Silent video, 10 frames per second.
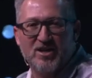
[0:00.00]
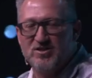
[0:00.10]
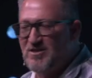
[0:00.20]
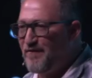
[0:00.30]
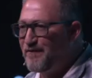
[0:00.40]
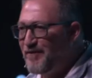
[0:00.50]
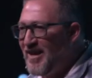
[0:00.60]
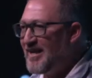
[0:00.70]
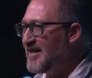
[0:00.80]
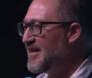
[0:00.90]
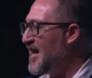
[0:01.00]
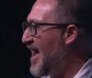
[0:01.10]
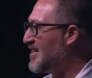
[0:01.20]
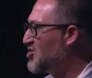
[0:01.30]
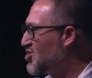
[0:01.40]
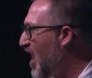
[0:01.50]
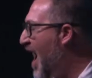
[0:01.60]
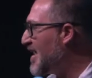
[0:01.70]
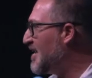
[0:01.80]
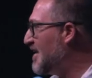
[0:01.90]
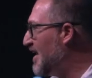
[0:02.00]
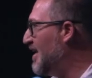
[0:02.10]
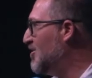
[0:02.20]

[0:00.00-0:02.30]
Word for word: defeated a giant in